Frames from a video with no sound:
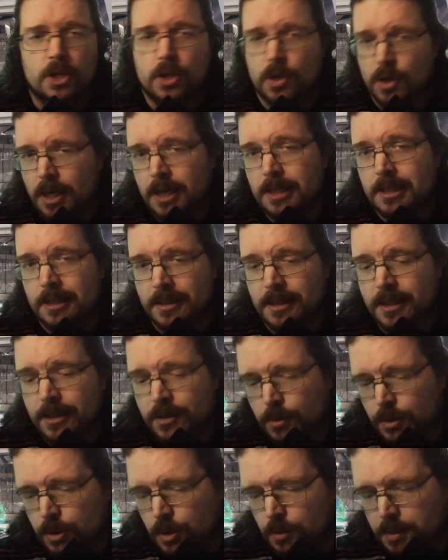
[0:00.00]
you're likely to
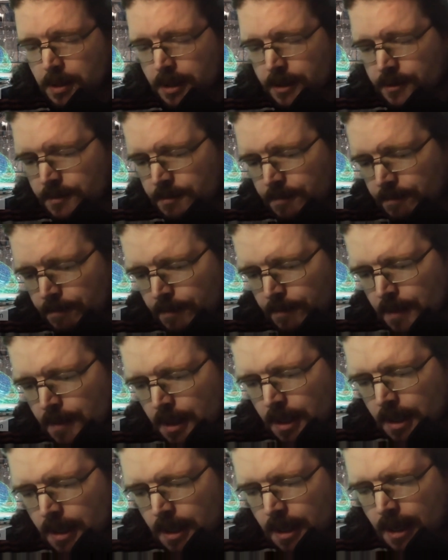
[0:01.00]
get to a good place.
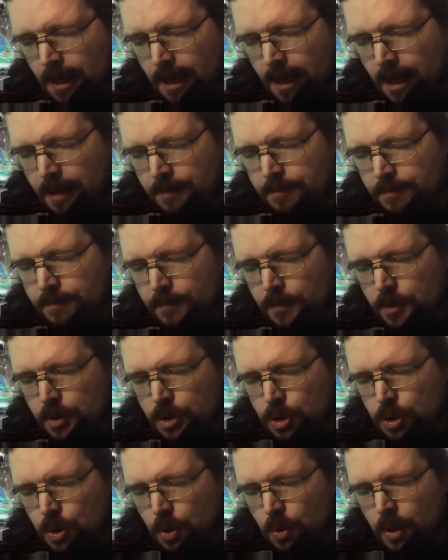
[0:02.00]

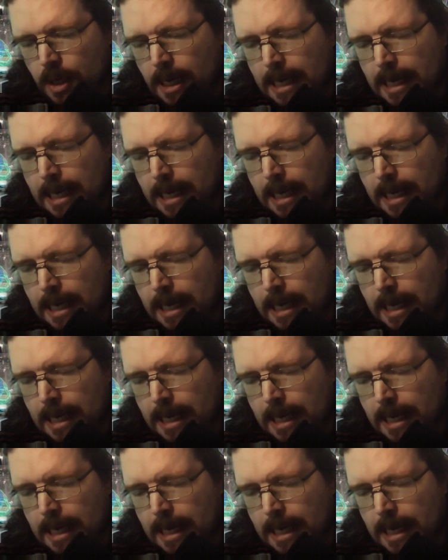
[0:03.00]
It's